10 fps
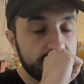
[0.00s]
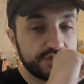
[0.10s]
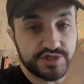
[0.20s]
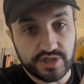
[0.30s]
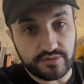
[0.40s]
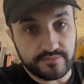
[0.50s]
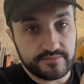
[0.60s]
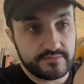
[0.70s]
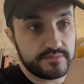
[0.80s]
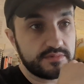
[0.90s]
So,
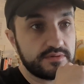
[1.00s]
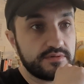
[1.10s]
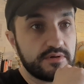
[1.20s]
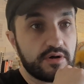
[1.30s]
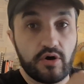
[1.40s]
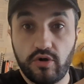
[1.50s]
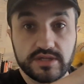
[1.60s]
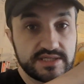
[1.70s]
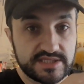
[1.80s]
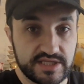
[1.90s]
all
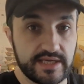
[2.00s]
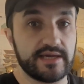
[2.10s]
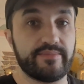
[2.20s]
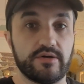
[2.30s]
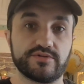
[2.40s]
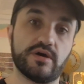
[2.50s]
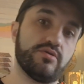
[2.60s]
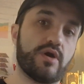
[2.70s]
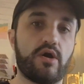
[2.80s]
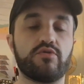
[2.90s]
this thing about
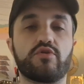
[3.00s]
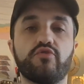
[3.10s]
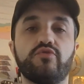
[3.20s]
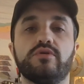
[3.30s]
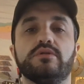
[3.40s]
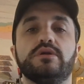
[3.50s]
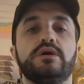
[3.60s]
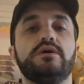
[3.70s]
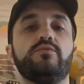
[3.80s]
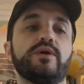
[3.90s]
oh how cruel
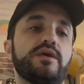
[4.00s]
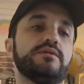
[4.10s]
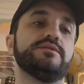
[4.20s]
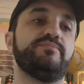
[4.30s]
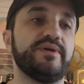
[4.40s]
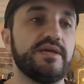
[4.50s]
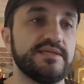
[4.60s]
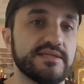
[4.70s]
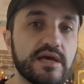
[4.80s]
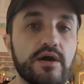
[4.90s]
we kill the
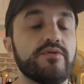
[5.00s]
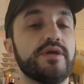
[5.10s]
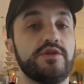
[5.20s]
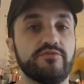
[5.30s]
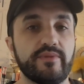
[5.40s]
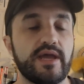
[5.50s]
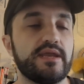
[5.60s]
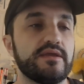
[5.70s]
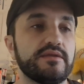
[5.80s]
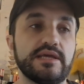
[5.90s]
pigs and how
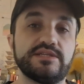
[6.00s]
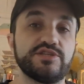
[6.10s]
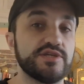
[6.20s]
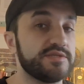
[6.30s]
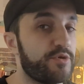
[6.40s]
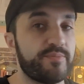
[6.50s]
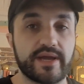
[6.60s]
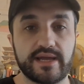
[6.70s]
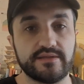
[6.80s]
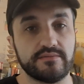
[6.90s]
inhumane and it's just
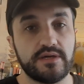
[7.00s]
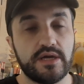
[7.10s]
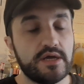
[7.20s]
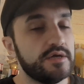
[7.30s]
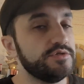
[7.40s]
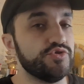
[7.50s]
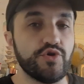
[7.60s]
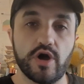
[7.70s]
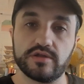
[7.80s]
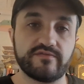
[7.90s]
propaganda. Do
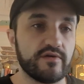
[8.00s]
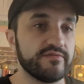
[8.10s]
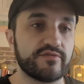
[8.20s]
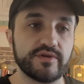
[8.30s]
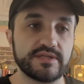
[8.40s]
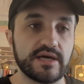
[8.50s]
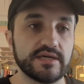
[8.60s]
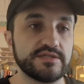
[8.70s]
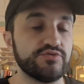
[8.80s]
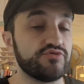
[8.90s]
not fall for it,
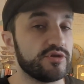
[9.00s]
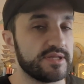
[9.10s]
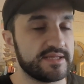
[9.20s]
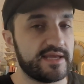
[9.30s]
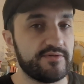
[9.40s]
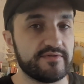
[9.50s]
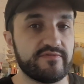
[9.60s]
guys. Do not let anyone